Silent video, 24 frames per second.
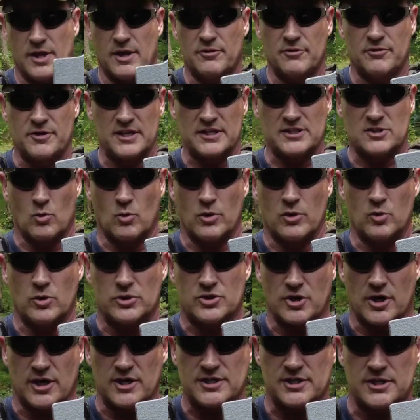the other things i want to
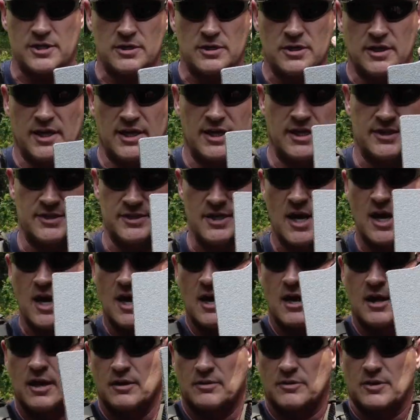address is
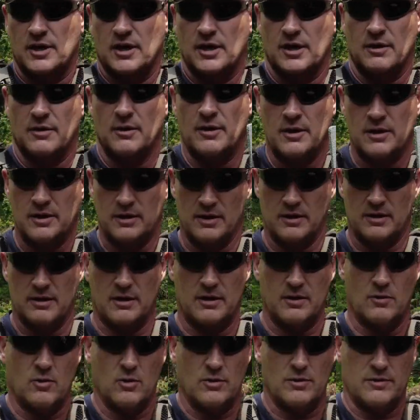the
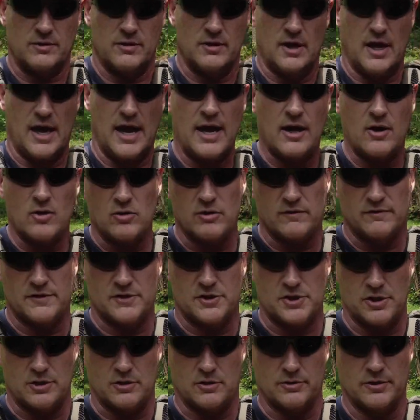angle of the
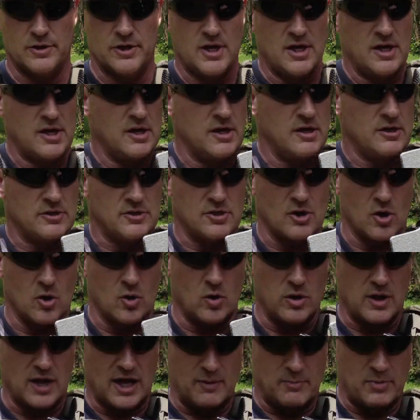shield so
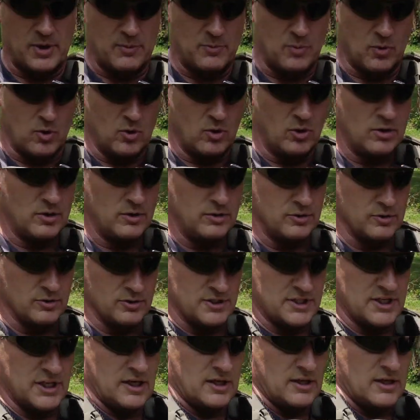a lot of people you'll
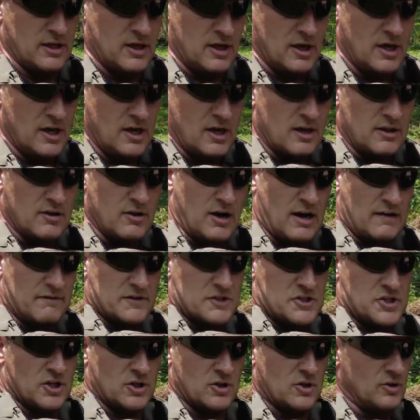see they'll have the
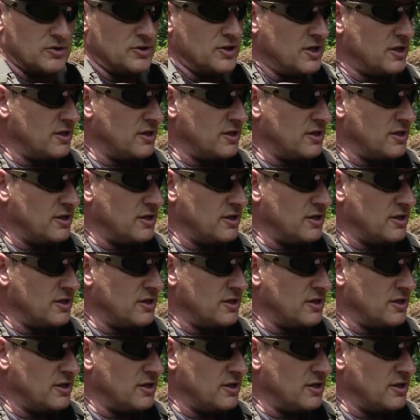shield